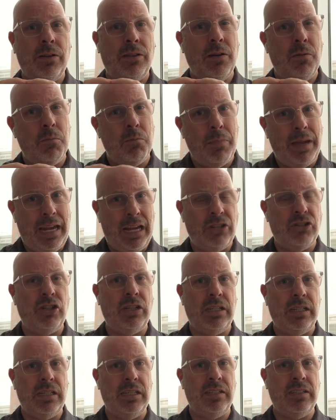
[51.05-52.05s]
the
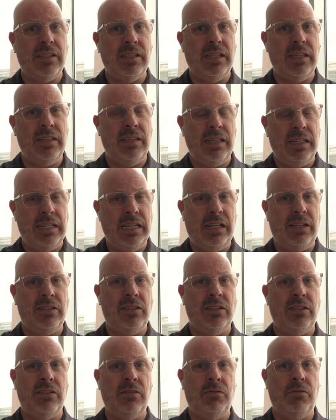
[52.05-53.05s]
magic is in the
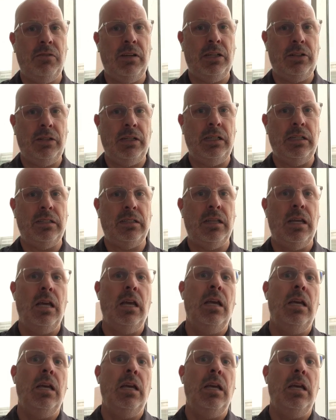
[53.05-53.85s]
analysis of variance.